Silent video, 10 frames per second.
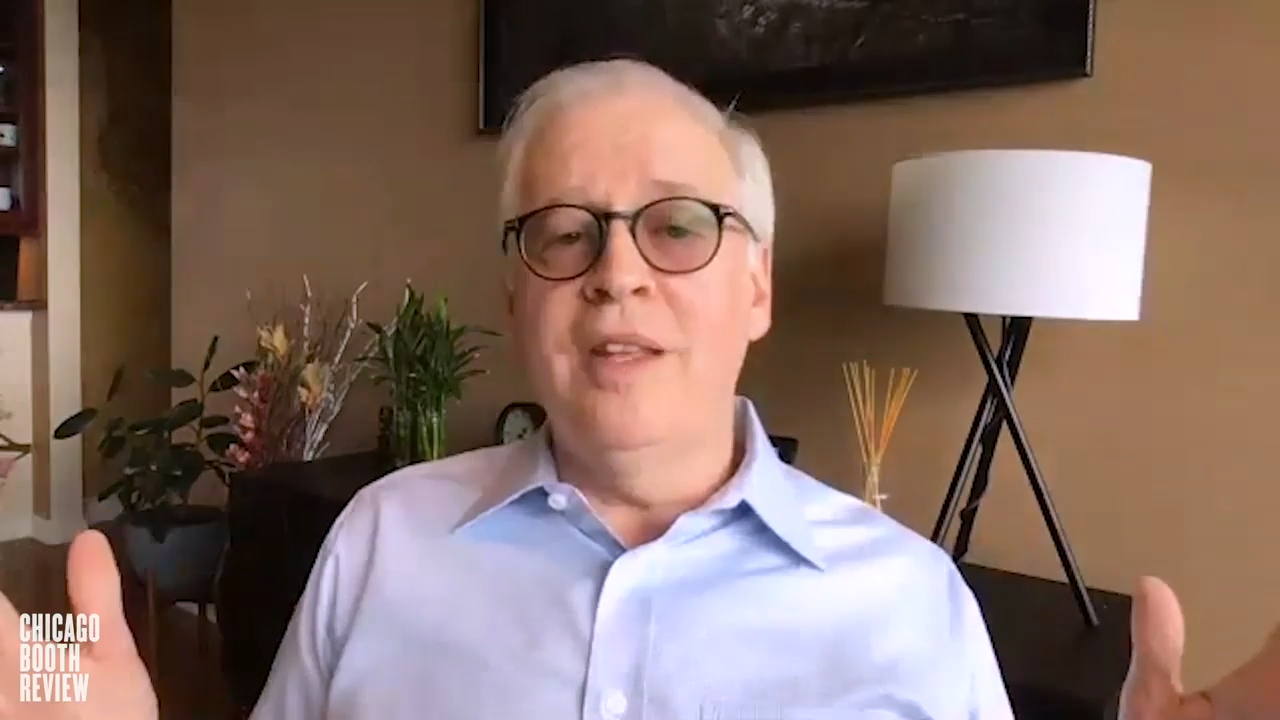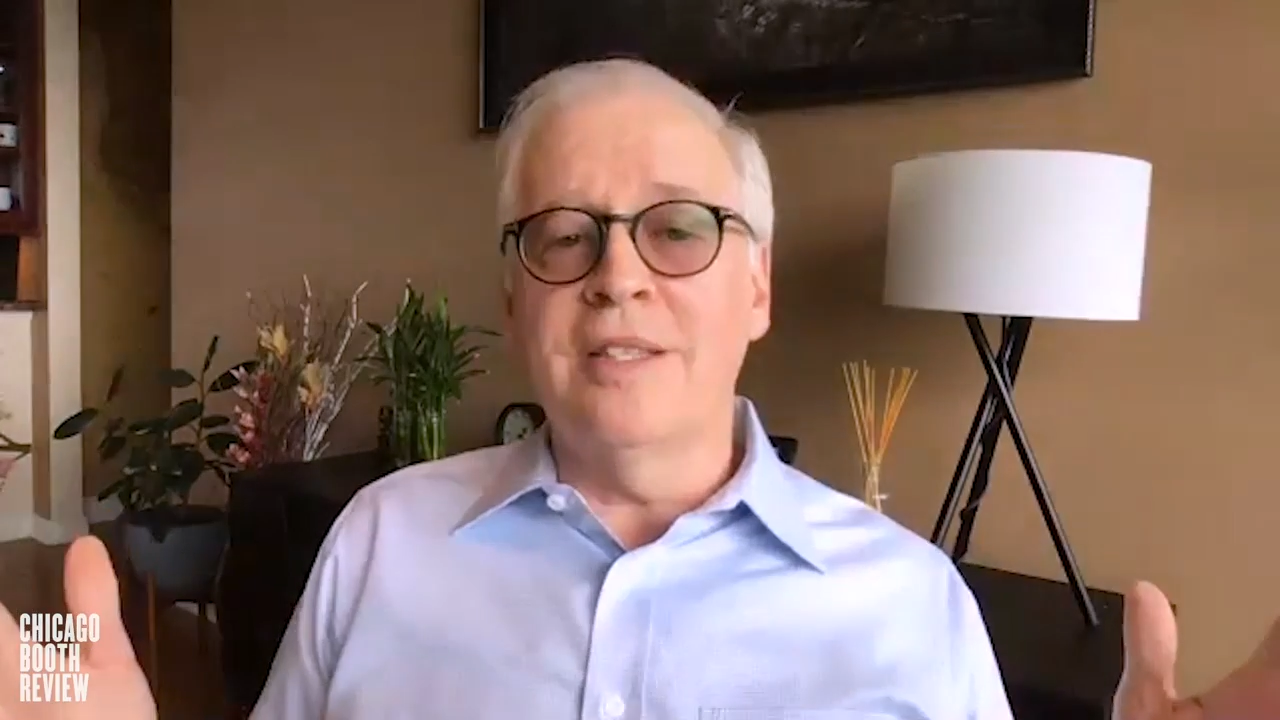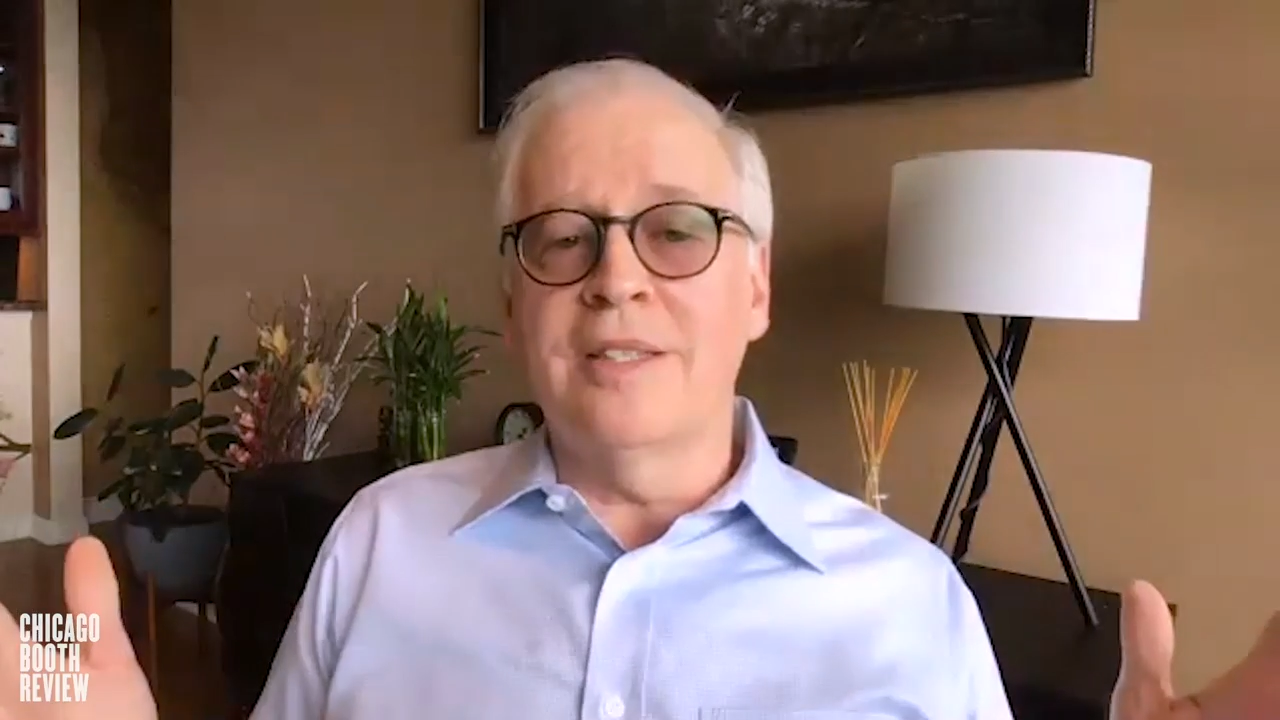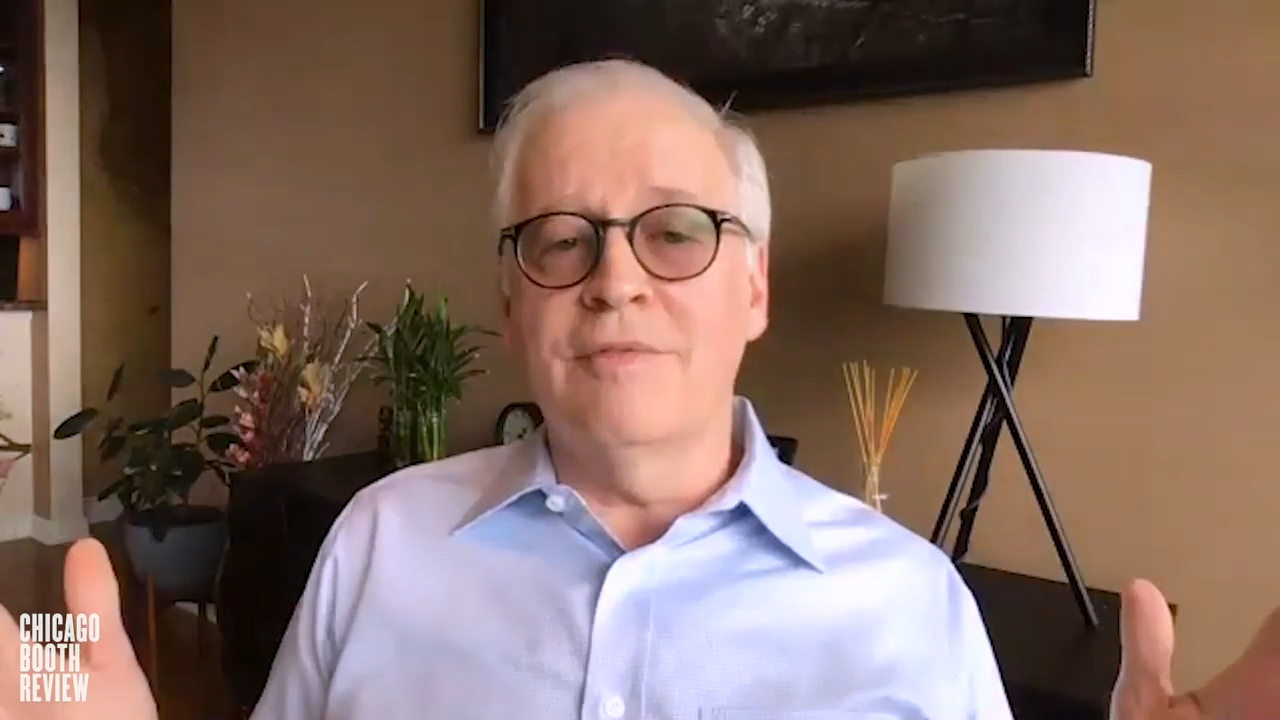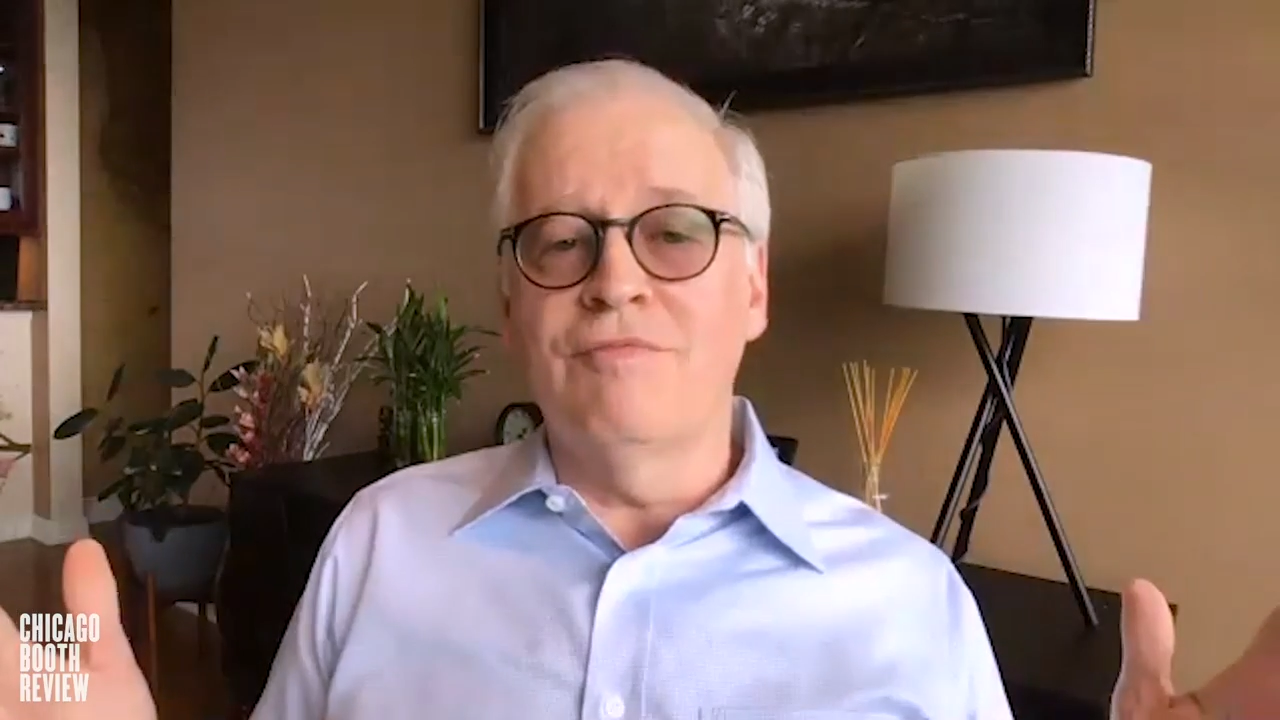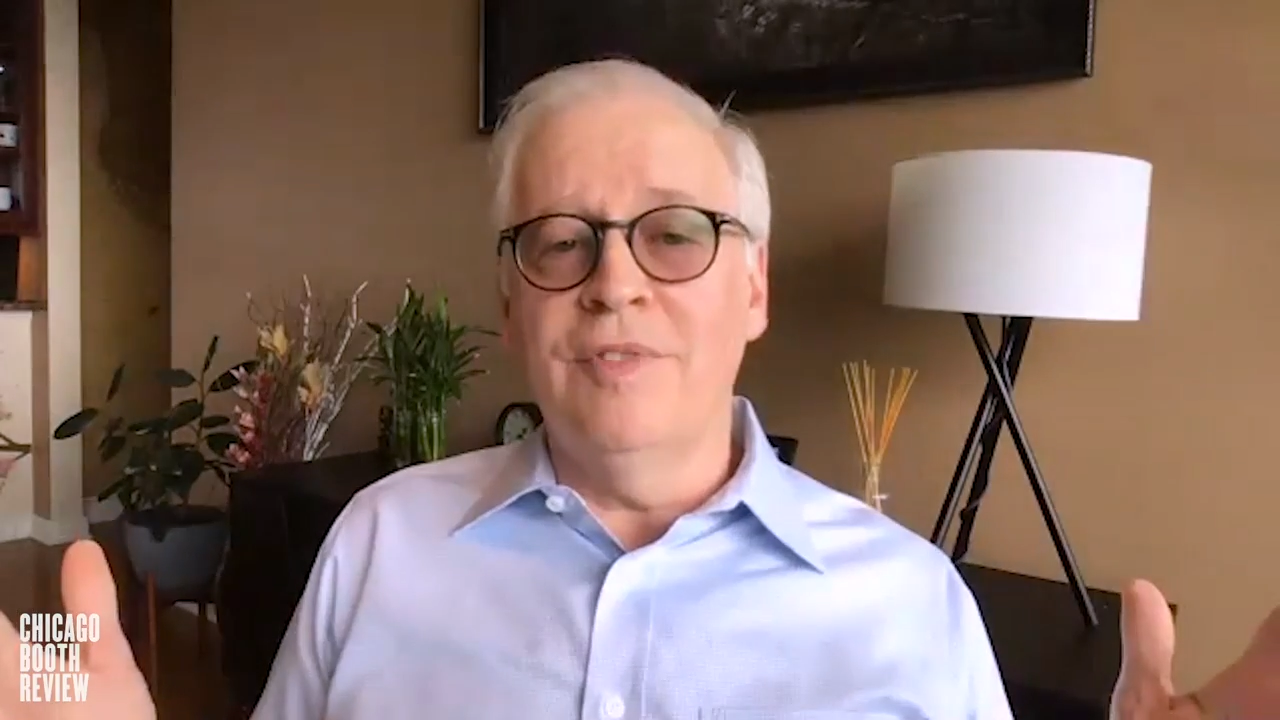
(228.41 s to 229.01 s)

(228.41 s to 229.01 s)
this